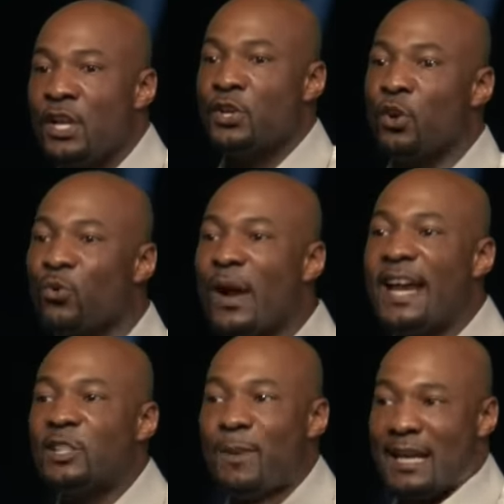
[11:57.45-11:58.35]
You're
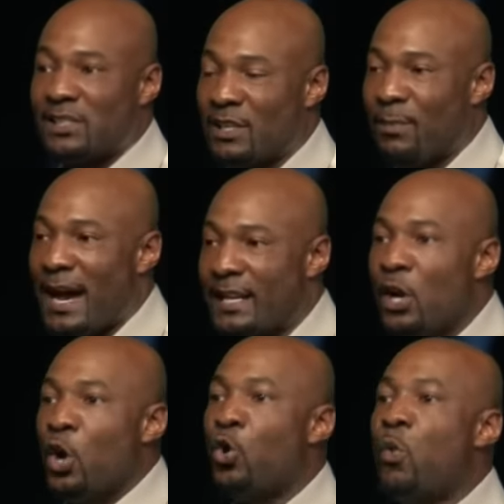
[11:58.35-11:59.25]
raised by somebody
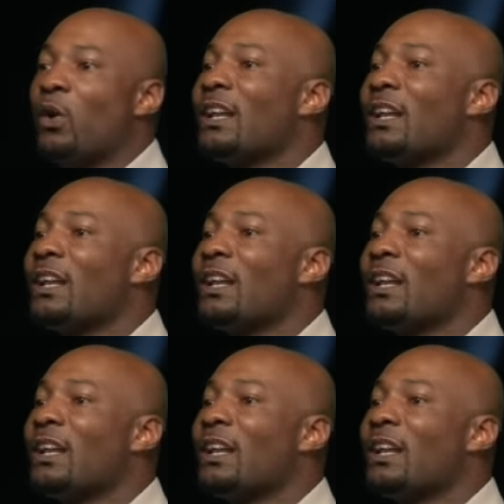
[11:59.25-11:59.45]
who won't